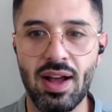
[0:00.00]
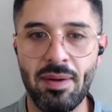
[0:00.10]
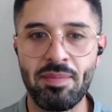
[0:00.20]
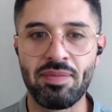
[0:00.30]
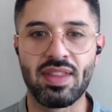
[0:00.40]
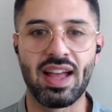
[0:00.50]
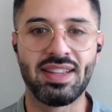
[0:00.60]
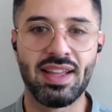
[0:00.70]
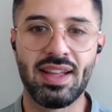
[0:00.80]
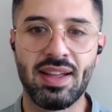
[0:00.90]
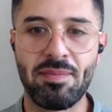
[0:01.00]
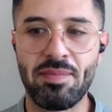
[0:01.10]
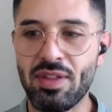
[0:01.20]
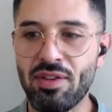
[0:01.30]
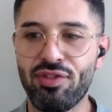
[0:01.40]
at
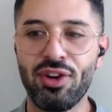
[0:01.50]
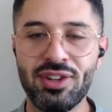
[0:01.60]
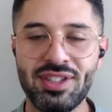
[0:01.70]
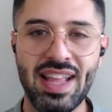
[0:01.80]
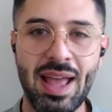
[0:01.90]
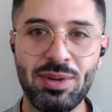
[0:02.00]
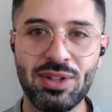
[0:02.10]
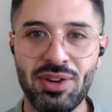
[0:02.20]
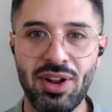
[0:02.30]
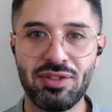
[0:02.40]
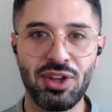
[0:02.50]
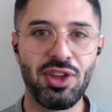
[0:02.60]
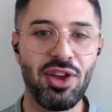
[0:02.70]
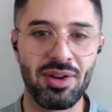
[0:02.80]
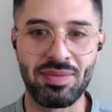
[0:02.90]
the first episode of the
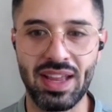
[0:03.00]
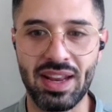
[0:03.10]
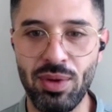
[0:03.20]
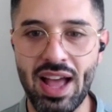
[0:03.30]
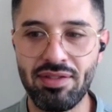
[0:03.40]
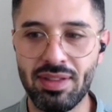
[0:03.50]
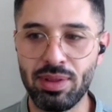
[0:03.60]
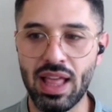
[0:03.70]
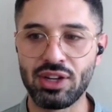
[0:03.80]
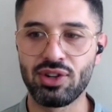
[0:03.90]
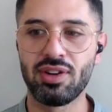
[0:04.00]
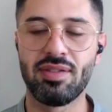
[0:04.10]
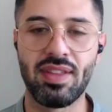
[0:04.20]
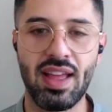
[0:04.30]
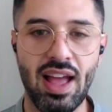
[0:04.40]
year, and we have the
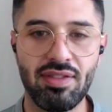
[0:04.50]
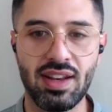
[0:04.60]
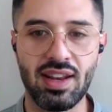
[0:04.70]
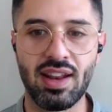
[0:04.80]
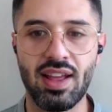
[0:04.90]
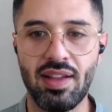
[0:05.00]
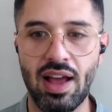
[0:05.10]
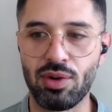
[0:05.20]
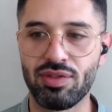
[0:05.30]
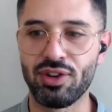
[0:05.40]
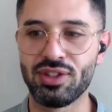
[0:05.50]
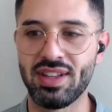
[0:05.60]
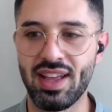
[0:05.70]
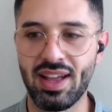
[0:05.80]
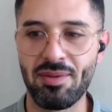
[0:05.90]
pleasure of having our first